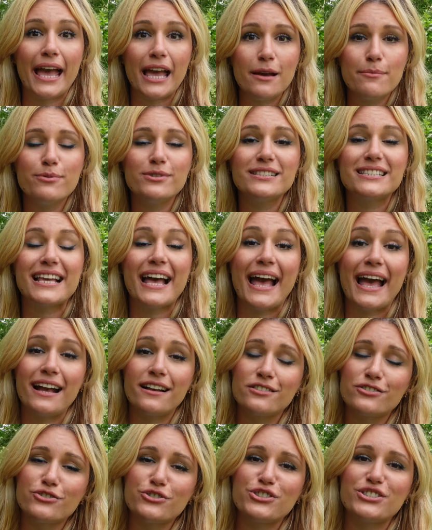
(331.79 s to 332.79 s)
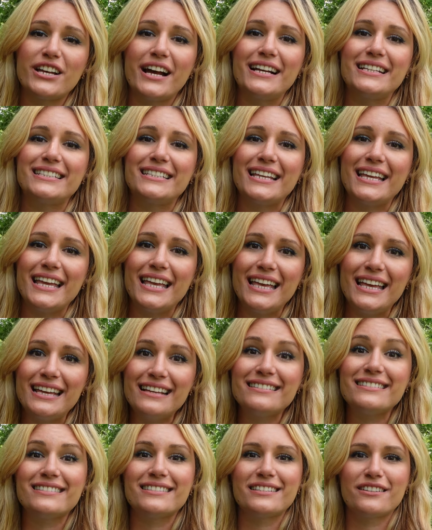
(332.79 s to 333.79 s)
able to exercise
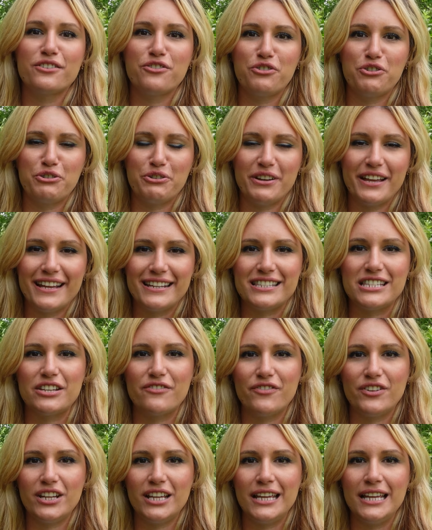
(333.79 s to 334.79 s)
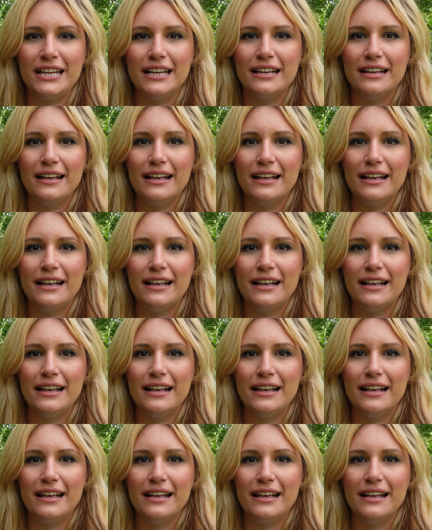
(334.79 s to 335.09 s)
its creativity